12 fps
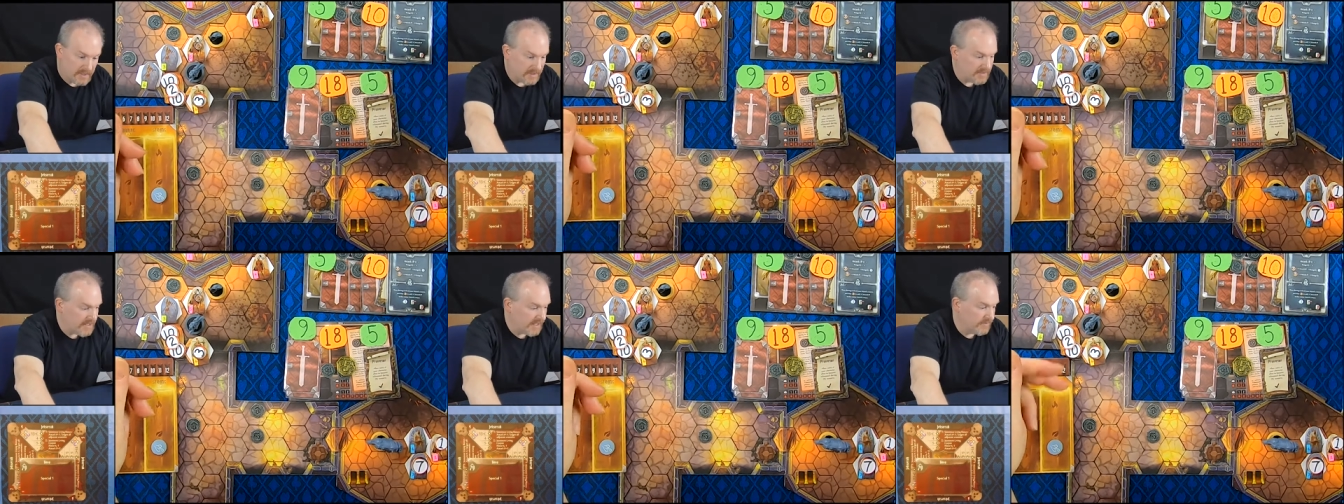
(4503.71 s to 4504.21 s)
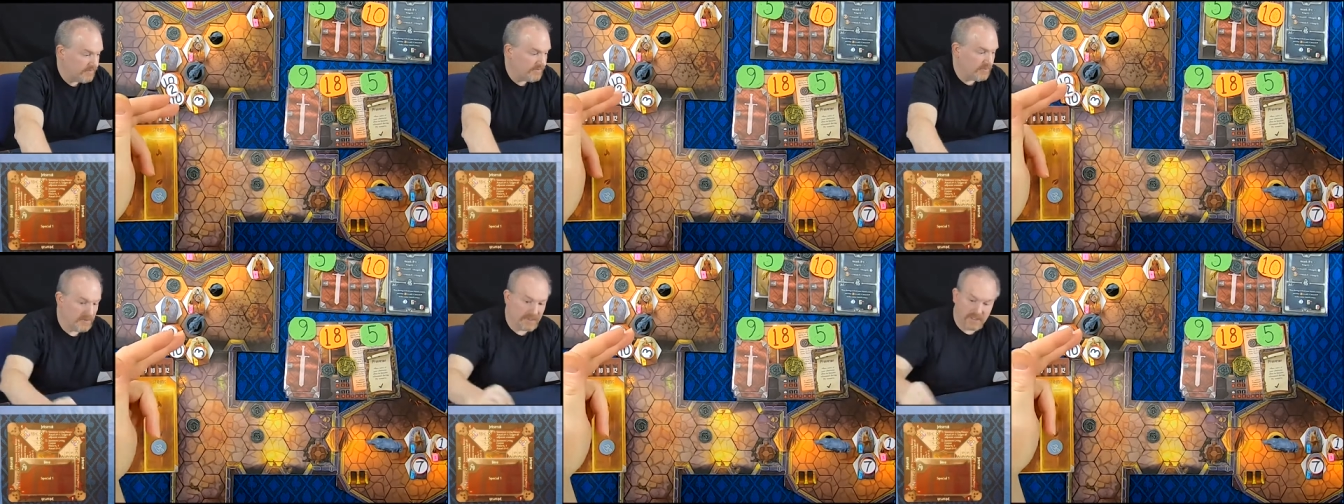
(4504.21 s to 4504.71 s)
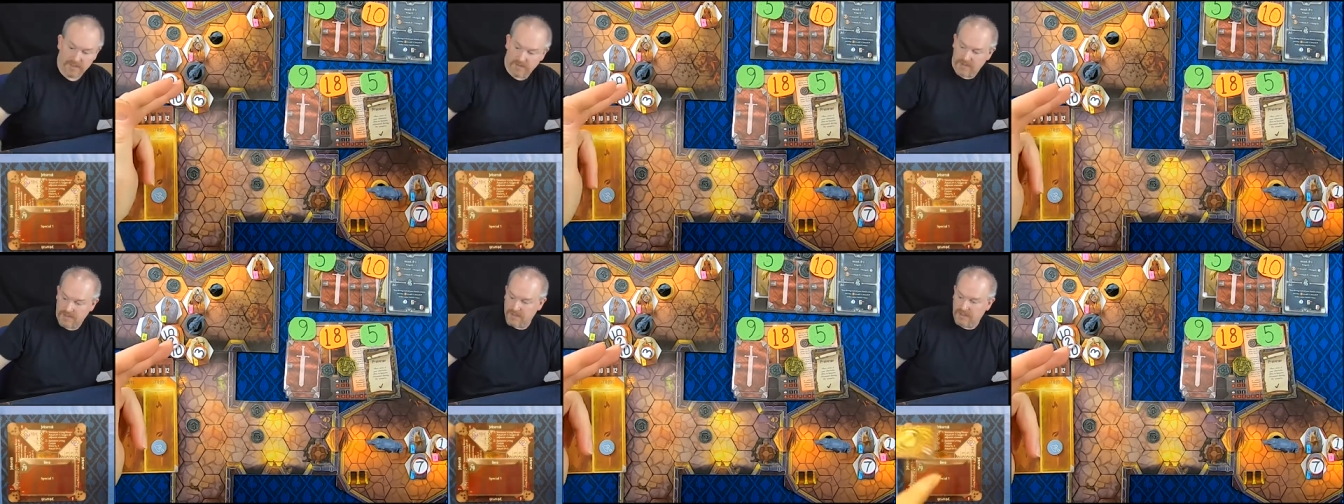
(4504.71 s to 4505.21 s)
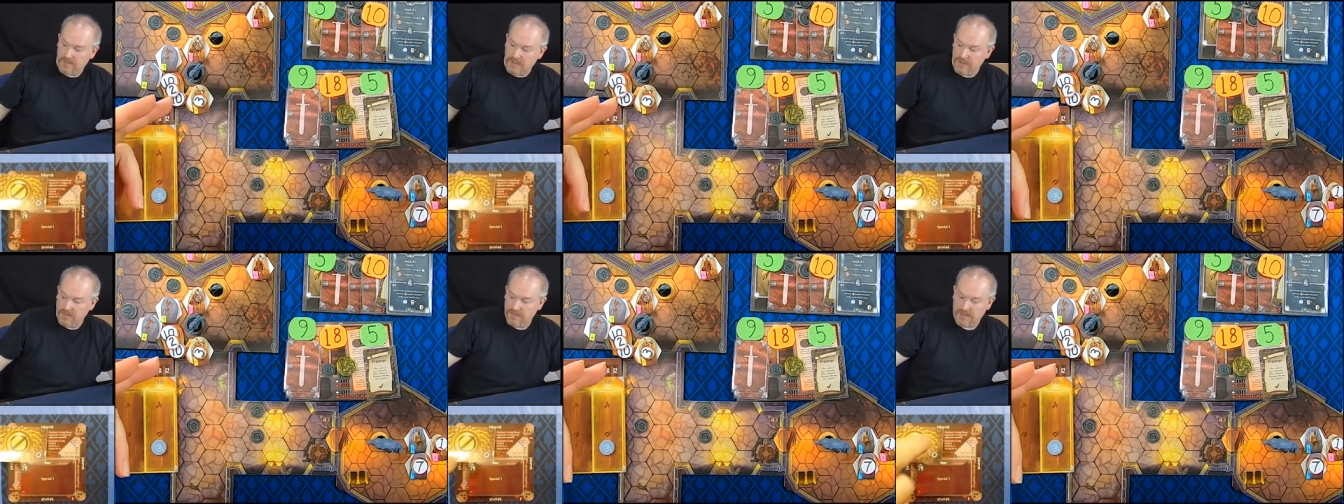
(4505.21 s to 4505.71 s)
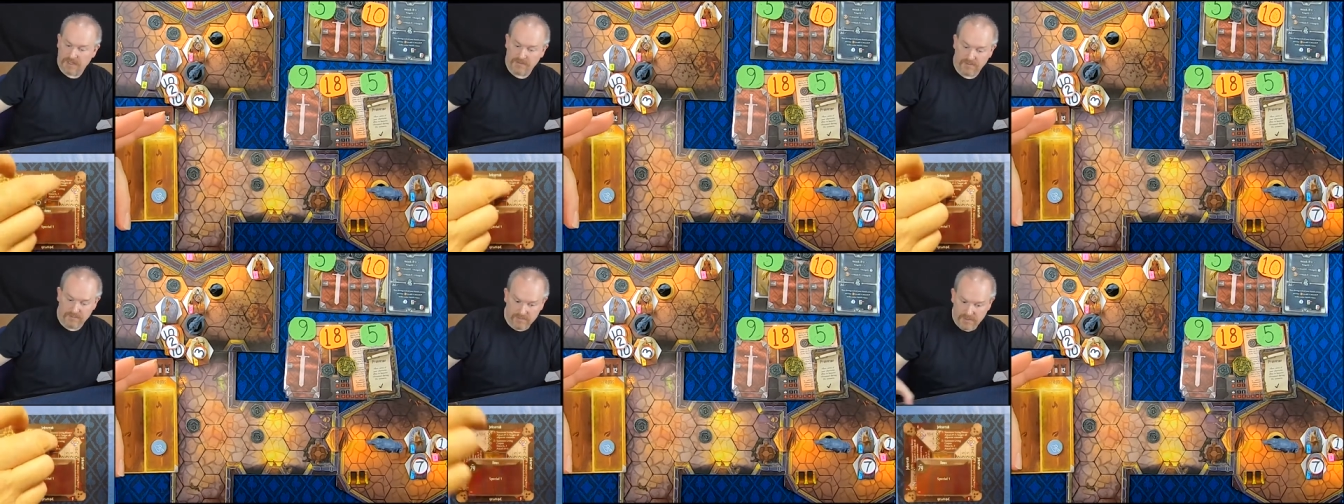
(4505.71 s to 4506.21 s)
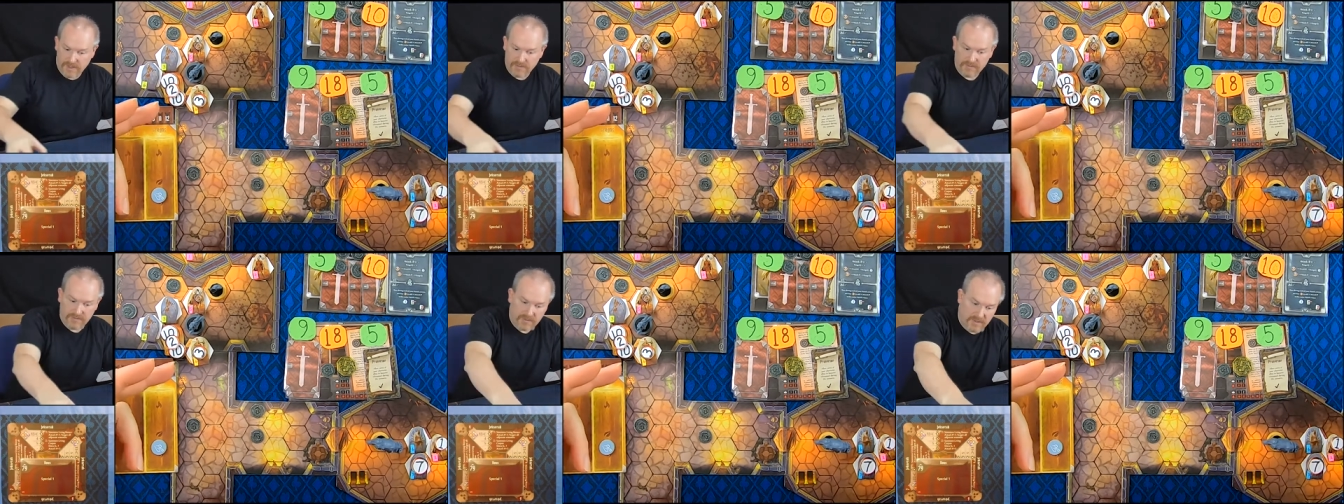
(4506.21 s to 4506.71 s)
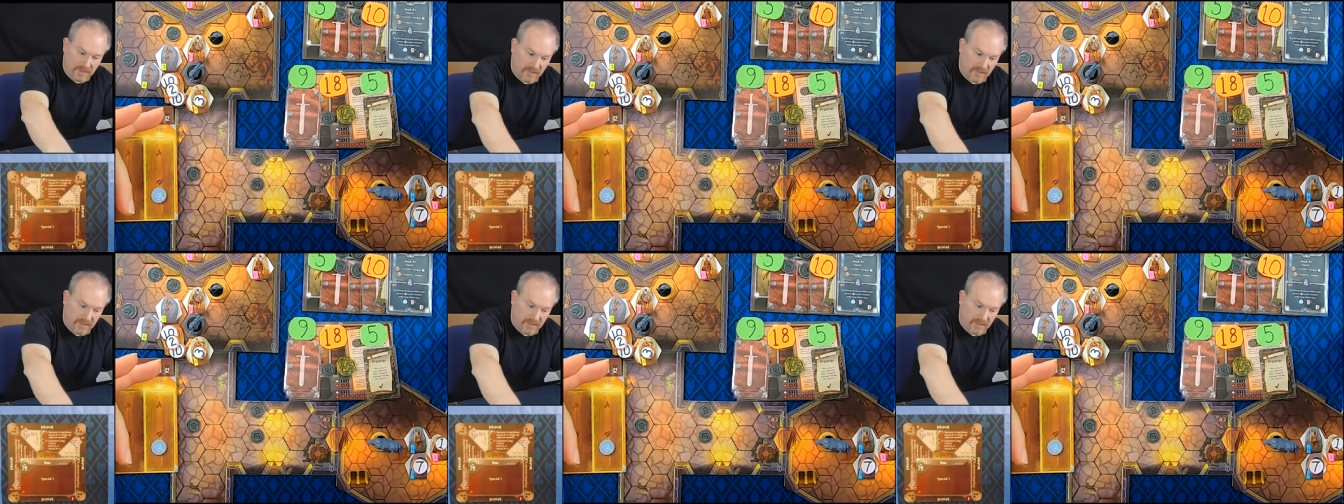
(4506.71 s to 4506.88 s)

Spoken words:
An attack of 4 against Timmy, that's a miss.